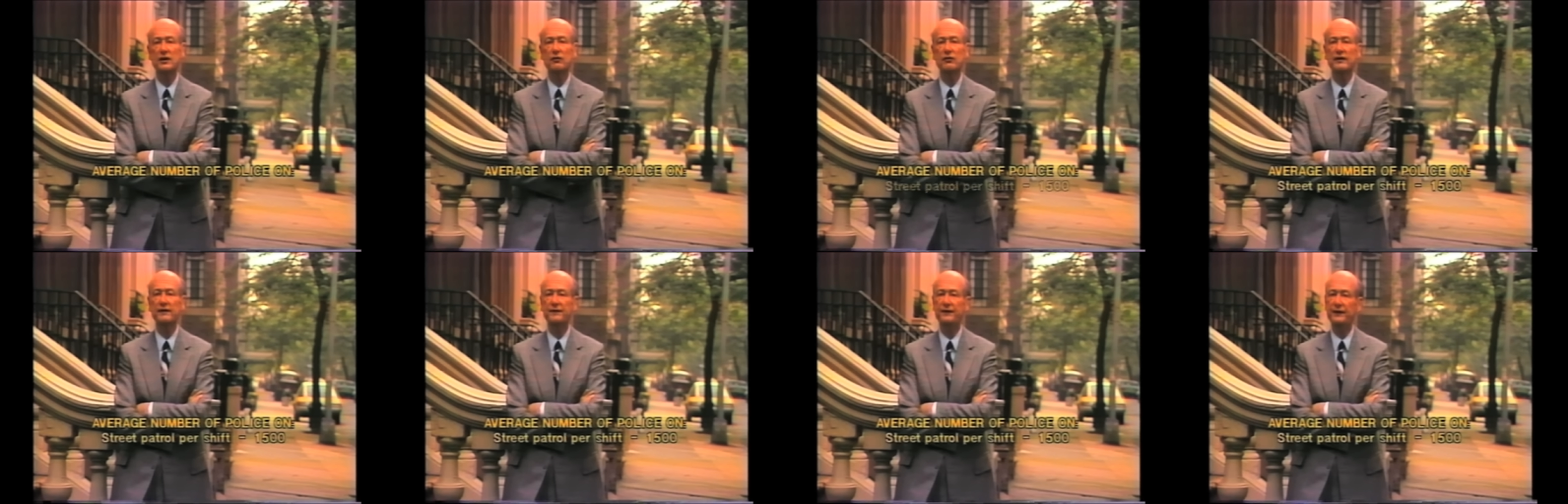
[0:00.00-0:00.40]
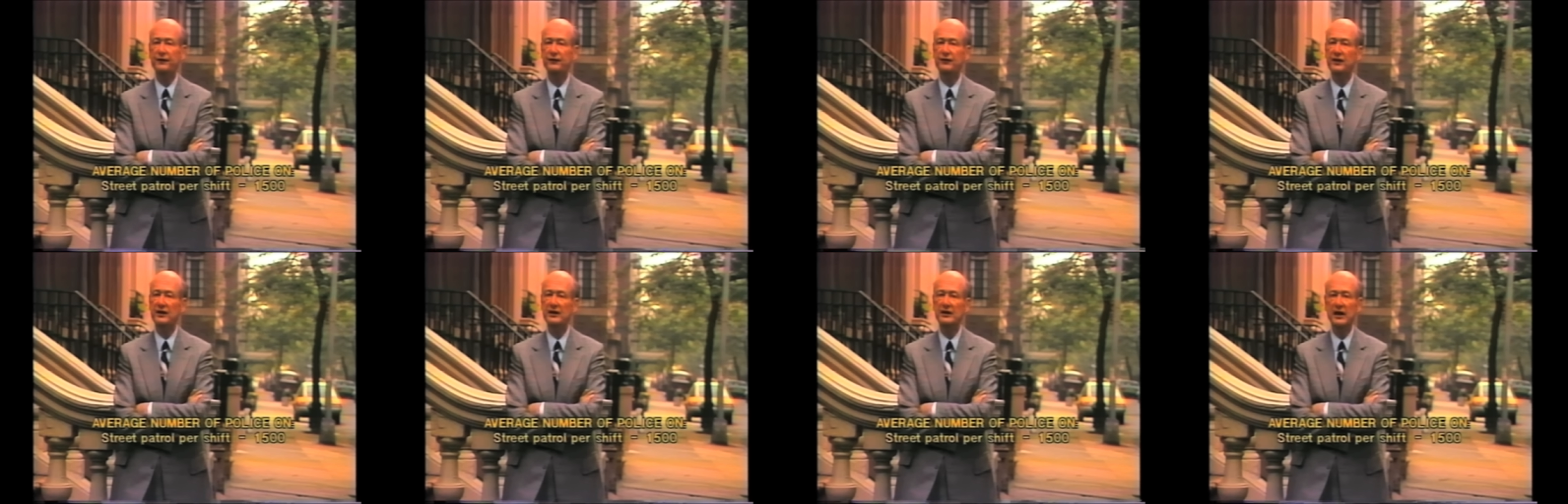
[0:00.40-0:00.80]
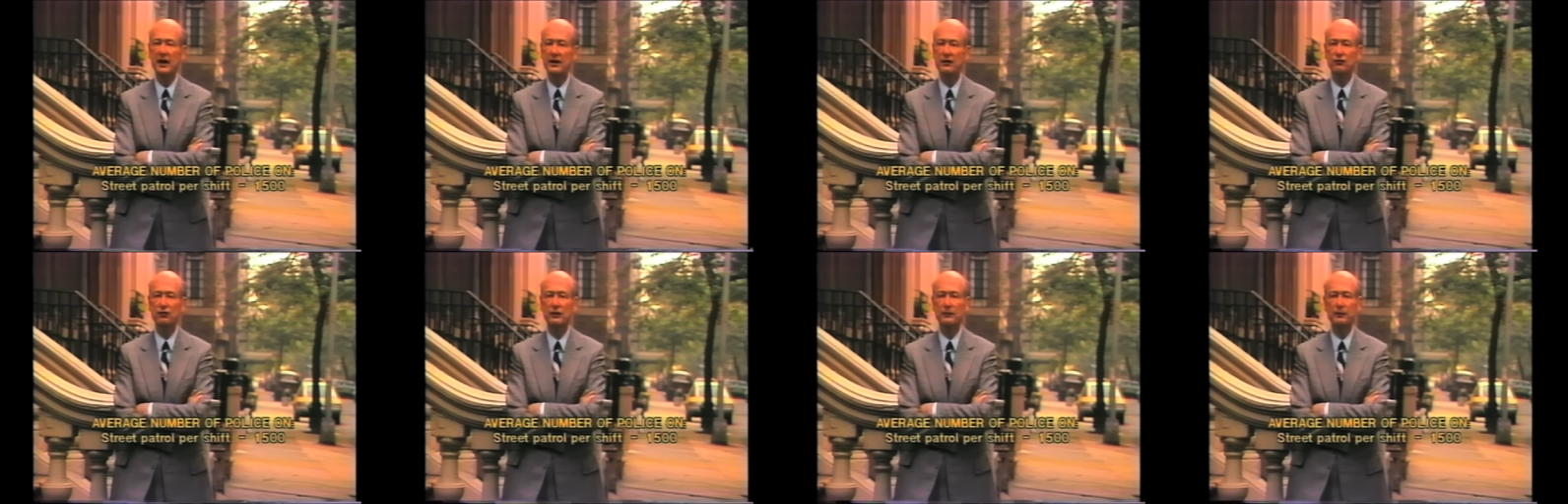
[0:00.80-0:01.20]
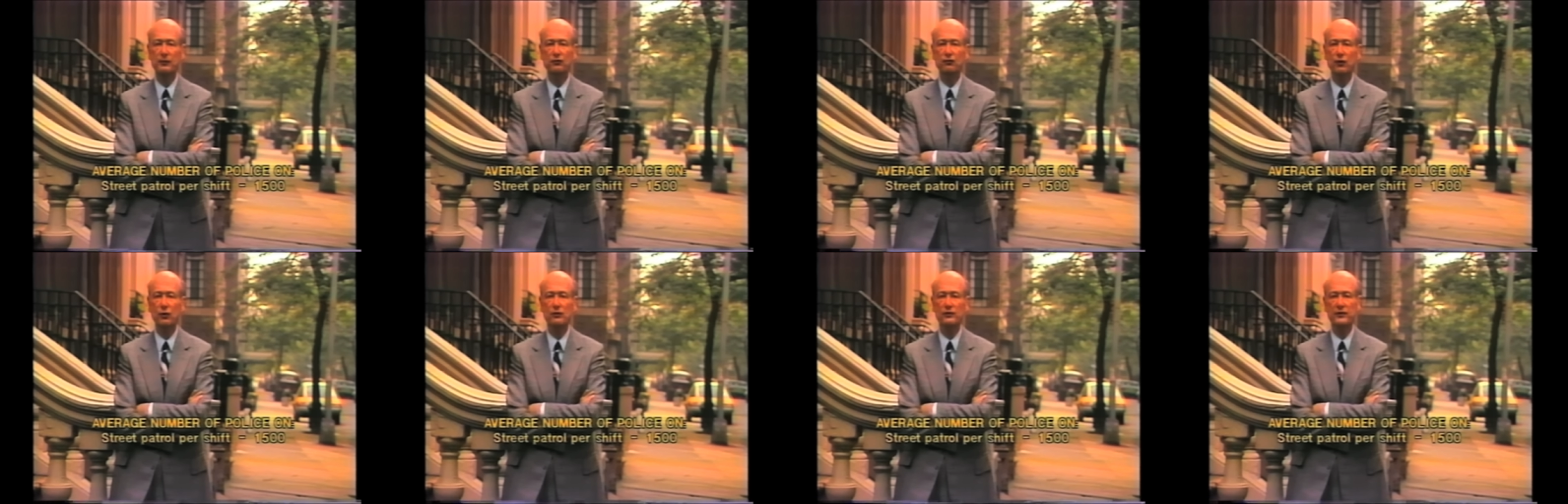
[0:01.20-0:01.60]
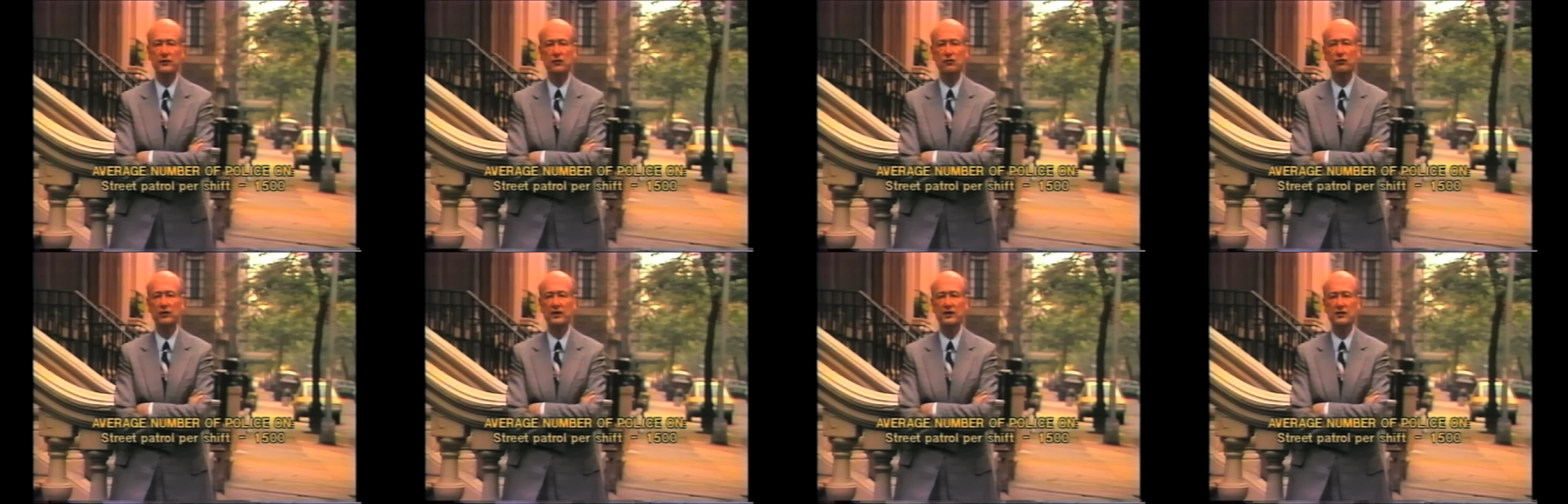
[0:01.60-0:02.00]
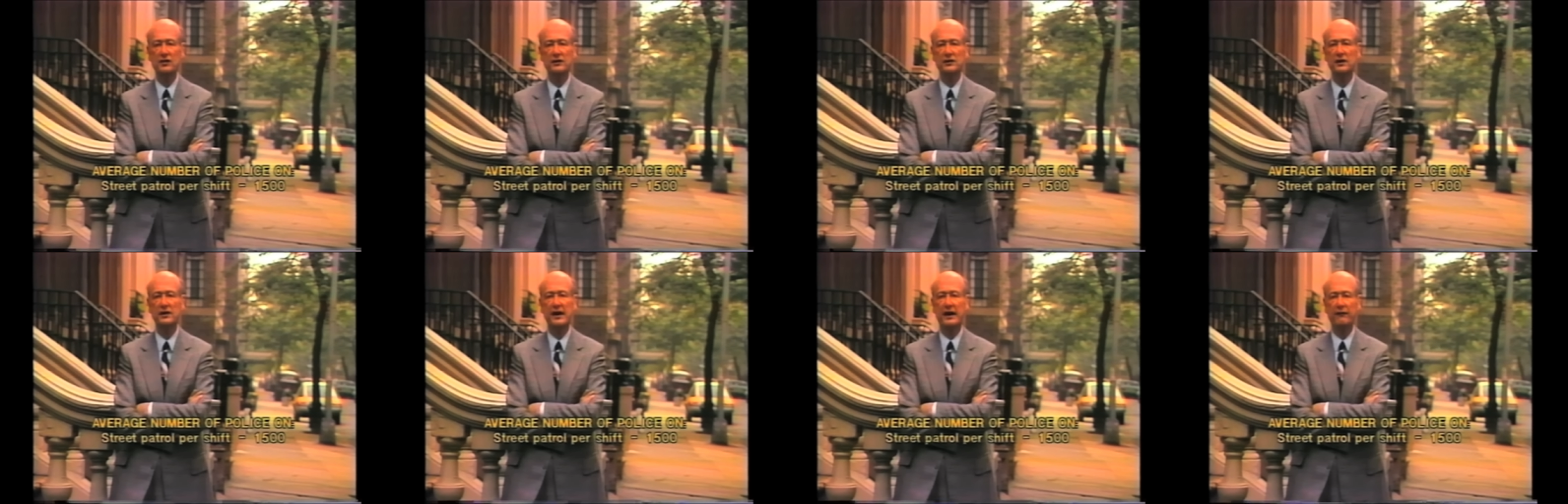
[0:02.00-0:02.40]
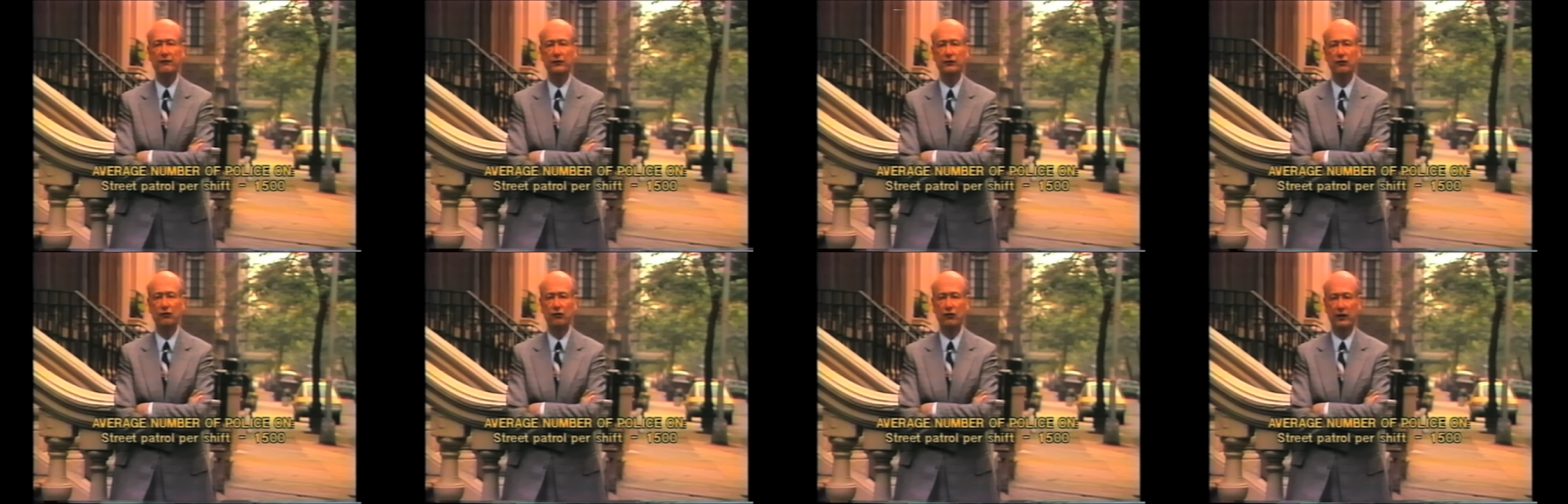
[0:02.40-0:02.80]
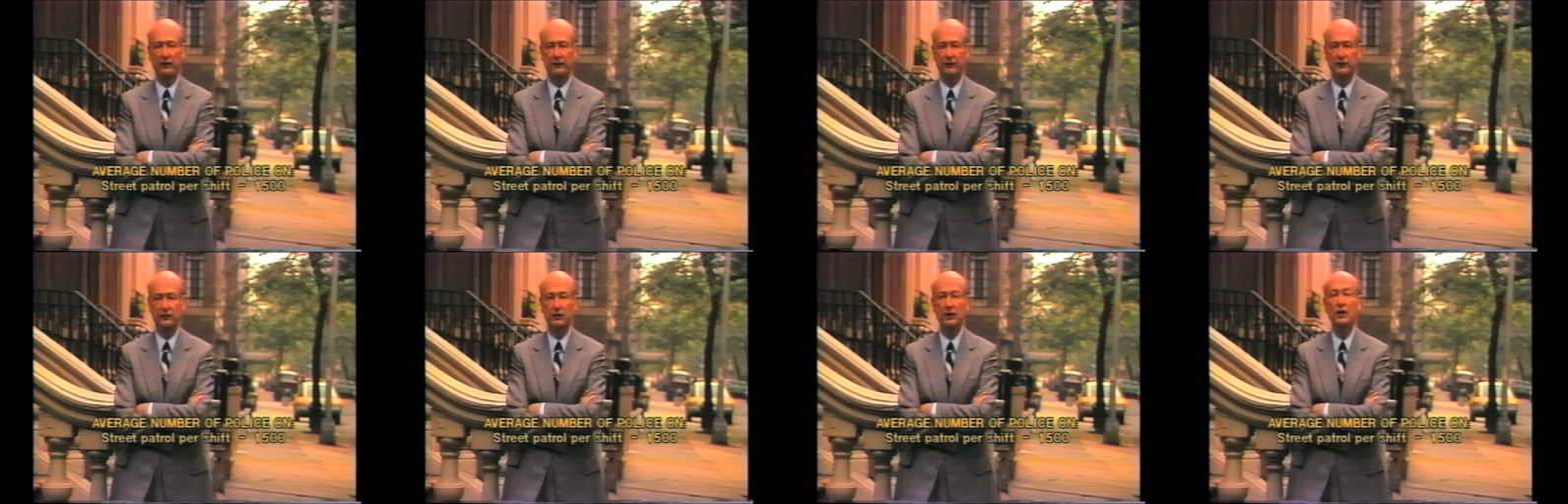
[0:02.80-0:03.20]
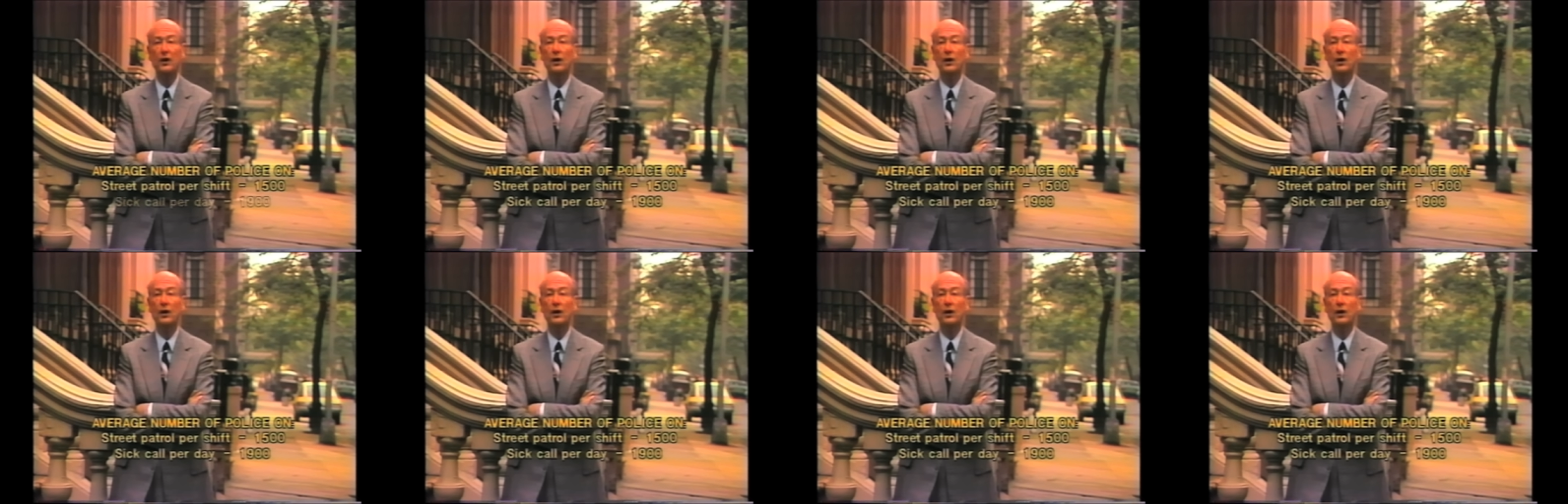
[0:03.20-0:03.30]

only 1,500 patrol the streets on an average shift.